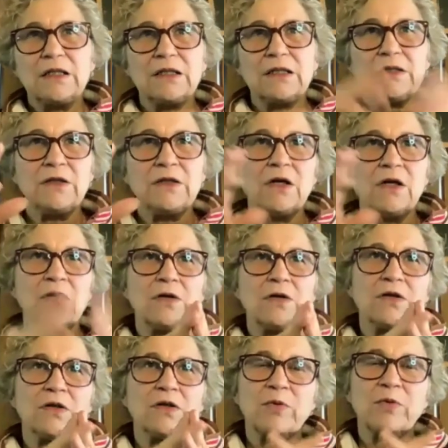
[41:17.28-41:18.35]

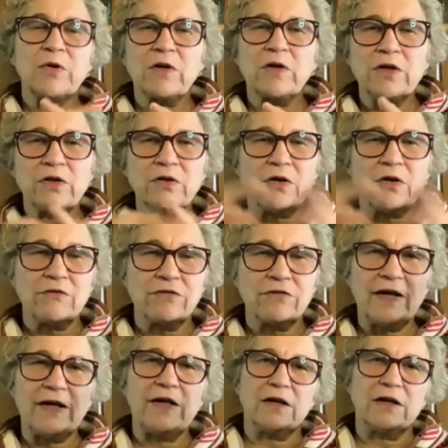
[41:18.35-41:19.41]
you'll burn in your own
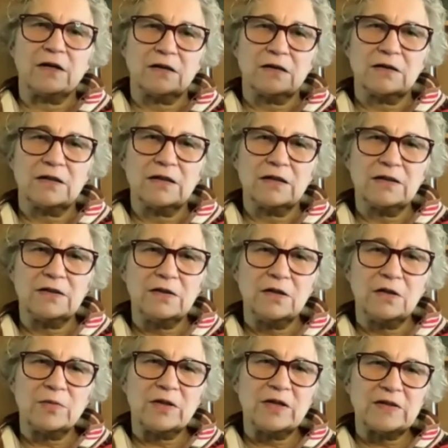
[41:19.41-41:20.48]
fire.
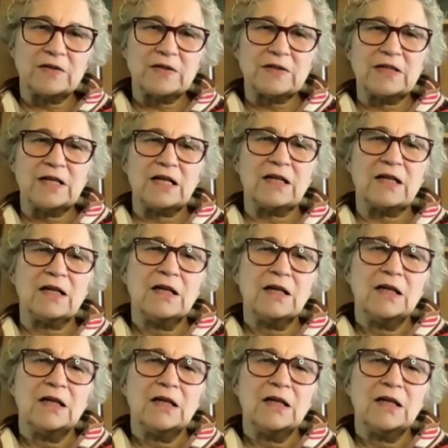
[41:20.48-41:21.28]
Because it's not a